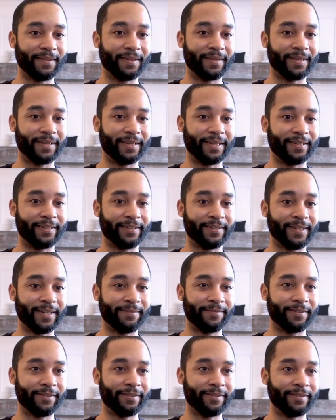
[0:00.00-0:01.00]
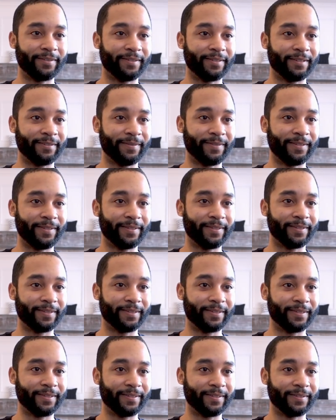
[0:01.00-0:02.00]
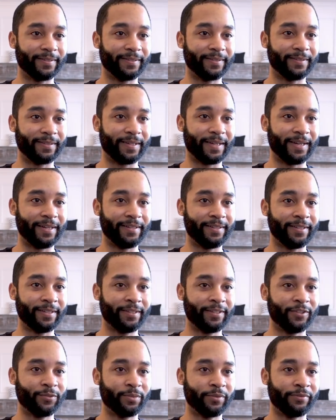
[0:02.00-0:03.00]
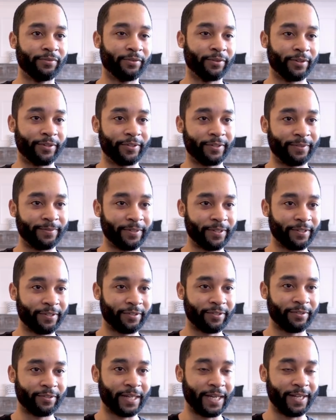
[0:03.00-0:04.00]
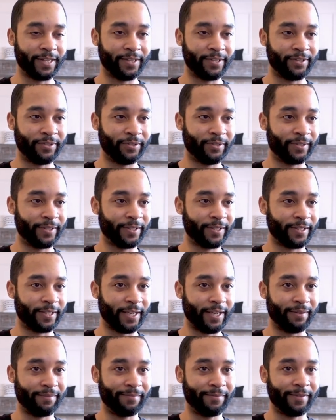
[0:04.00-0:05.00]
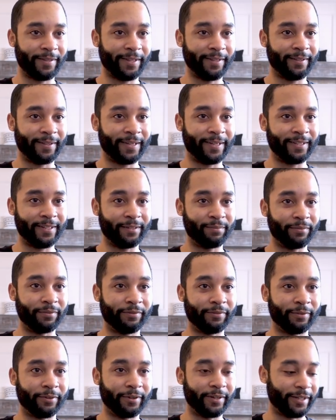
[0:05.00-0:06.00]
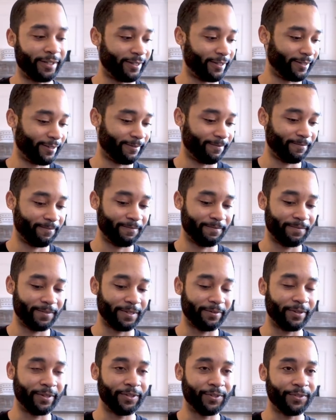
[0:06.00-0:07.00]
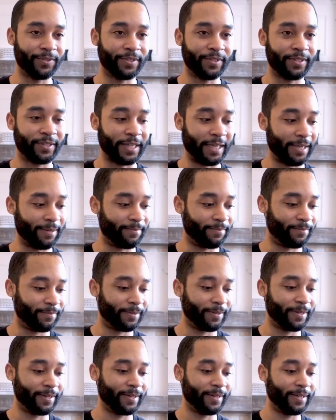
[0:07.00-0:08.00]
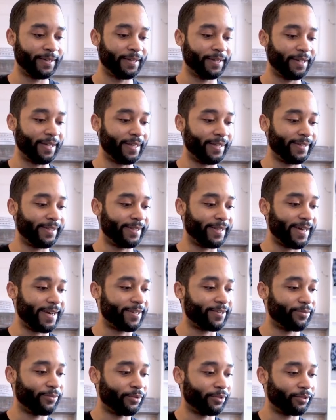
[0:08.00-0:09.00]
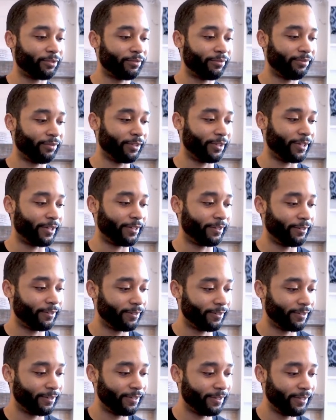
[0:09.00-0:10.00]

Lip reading: I don't have a, let me, I did this before, so I'm gonna try to do the same thing that I did before. I want to use the same exact workflow